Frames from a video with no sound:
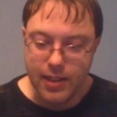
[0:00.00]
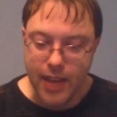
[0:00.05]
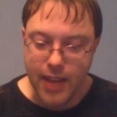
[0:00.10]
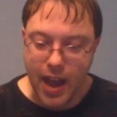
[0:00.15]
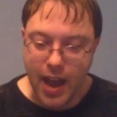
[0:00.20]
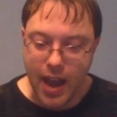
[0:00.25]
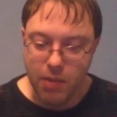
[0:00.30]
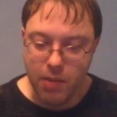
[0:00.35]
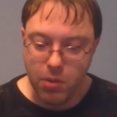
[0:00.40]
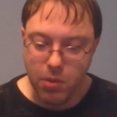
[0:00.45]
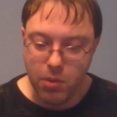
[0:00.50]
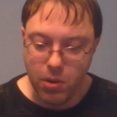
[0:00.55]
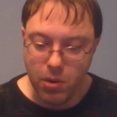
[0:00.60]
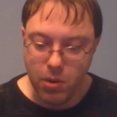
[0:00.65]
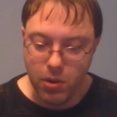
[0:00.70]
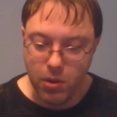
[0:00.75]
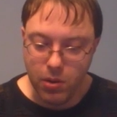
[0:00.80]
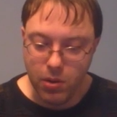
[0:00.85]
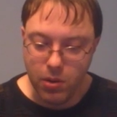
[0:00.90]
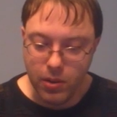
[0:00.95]
That
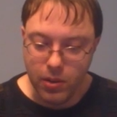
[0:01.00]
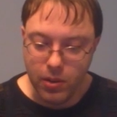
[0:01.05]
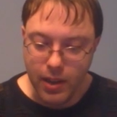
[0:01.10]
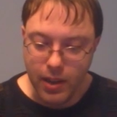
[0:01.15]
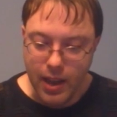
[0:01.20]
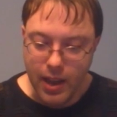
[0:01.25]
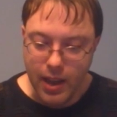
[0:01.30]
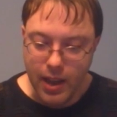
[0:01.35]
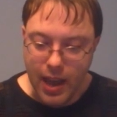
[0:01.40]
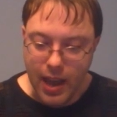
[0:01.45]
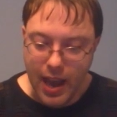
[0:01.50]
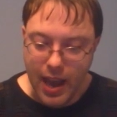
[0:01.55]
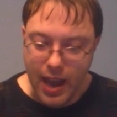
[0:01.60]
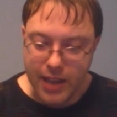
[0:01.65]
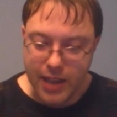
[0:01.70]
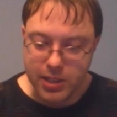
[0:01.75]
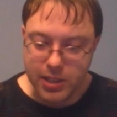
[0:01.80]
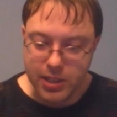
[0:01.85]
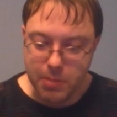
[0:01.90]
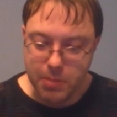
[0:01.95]
rule
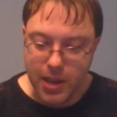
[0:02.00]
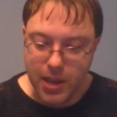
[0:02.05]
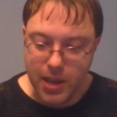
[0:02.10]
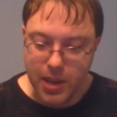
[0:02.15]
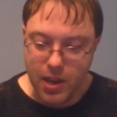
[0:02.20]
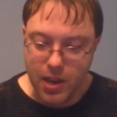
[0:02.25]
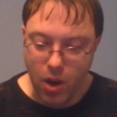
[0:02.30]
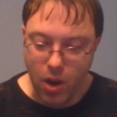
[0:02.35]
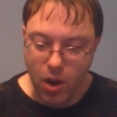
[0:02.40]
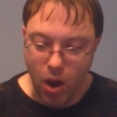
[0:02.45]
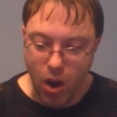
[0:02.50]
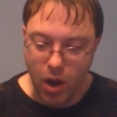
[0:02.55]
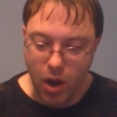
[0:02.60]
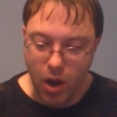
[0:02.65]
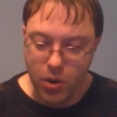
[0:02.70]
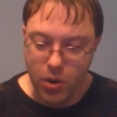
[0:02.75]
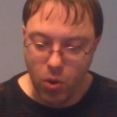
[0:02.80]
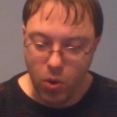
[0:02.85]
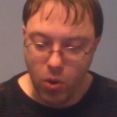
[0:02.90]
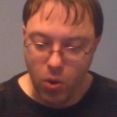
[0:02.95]
has to be
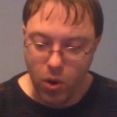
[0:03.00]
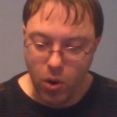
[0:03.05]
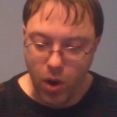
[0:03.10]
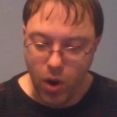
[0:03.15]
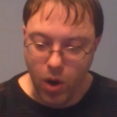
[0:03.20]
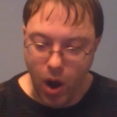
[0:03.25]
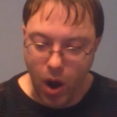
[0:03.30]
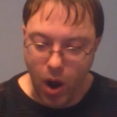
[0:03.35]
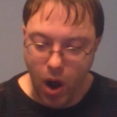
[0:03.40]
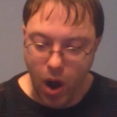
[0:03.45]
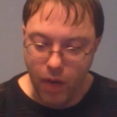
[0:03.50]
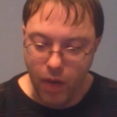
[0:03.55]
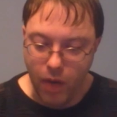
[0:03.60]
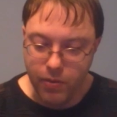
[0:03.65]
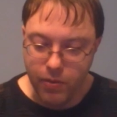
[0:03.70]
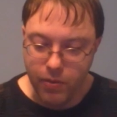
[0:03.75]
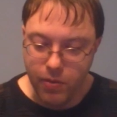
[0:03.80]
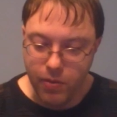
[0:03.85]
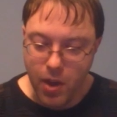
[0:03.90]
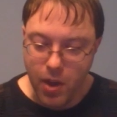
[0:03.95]
on or off
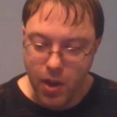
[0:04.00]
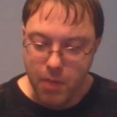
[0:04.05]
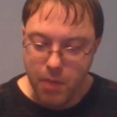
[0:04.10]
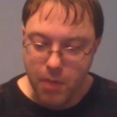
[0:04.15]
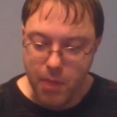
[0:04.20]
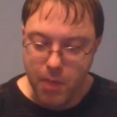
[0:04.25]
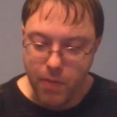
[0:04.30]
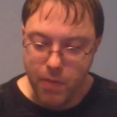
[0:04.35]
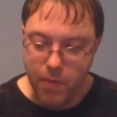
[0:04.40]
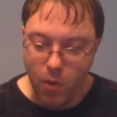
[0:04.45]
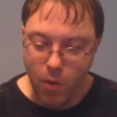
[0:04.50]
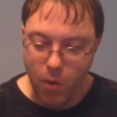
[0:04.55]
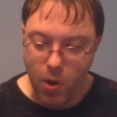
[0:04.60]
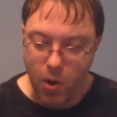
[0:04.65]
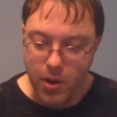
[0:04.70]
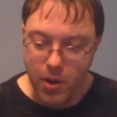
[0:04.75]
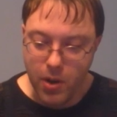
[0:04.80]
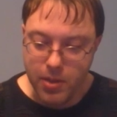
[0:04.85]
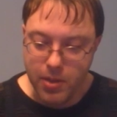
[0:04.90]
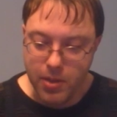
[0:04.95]

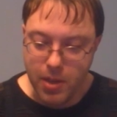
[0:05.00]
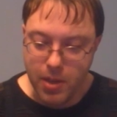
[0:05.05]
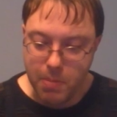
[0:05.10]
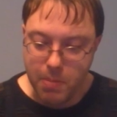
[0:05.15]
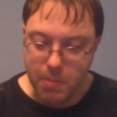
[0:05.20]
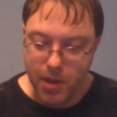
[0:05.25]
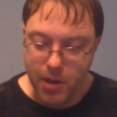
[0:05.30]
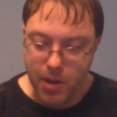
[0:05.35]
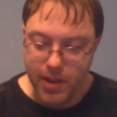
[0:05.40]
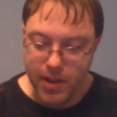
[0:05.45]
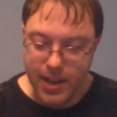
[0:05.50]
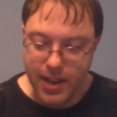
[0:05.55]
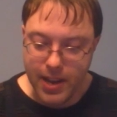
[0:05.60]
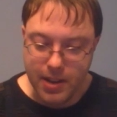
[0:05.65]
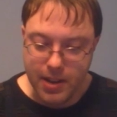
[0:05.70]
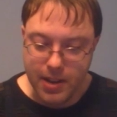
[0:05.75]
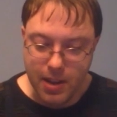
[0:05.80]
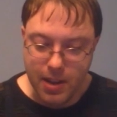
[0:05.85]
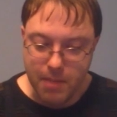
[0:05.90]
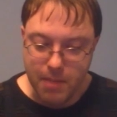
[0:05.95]
before the
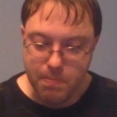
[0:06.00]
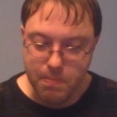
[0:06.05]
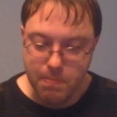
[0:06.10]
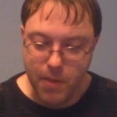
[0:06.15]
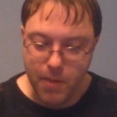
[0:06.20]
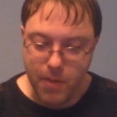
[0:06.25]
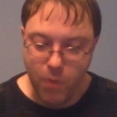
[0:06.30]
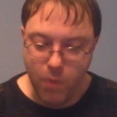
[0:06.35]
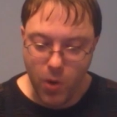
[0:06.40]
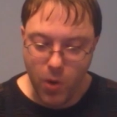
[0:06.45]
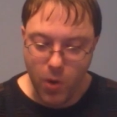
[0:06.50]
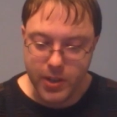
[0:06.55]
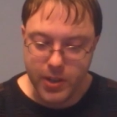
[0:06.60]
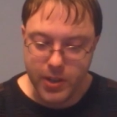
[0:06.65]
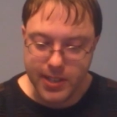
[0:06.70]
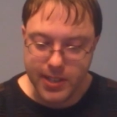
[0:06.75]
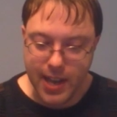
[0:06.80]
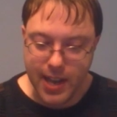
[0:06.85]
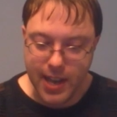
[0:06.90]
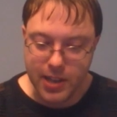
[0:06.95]
period, before
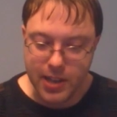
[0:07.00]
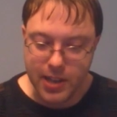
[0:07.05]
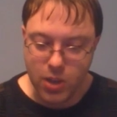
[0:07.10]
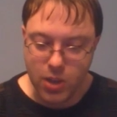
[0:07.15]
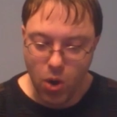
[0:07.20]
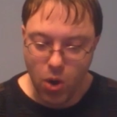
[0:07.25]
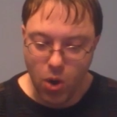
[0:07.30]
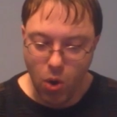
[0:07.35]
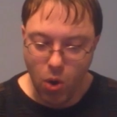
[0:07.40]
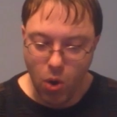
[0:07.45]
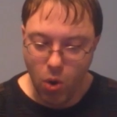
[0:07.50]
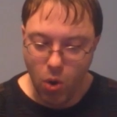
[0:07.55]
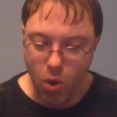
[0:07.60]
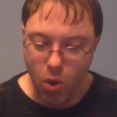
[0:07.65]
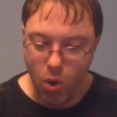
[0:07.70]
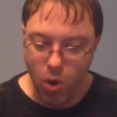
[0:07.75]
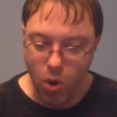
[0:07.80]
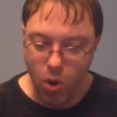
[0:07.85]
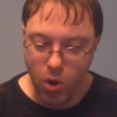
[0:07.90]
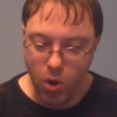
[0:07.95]
the set,
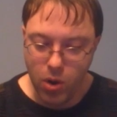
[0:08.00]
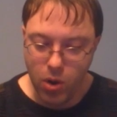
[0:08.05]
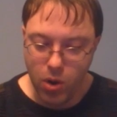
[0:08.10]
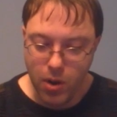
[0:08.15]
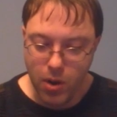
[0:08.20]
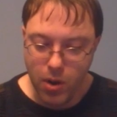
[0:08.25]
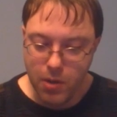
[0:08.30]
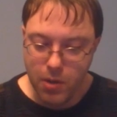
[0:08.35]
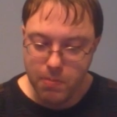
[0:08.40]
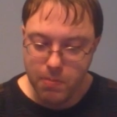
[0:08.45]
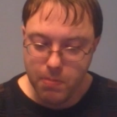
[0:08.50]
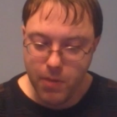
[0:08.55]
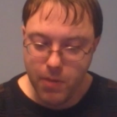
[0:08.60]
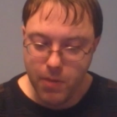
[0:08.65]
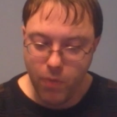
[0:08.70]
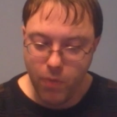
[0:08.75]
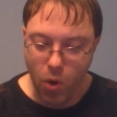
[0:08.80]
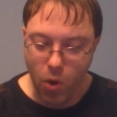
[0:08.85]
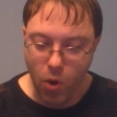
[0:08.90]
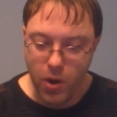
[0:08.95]
or
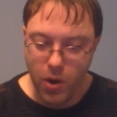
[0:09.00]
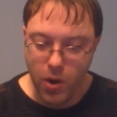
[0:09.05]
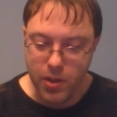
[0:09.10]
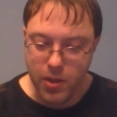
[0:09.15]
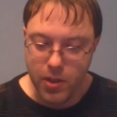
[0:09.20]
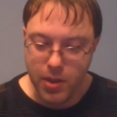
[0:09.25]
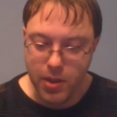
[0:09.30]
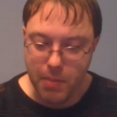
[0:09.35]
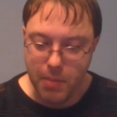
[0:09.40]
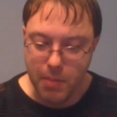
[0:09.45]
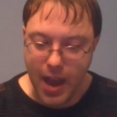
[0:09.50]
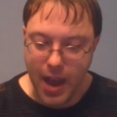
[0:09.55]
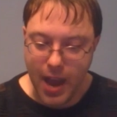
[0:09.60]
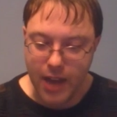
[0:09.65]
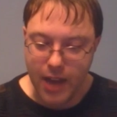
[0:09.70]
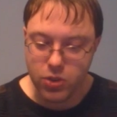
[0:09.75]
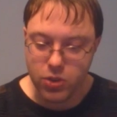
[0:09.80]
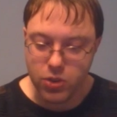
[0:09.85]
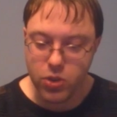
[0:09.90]
before the match.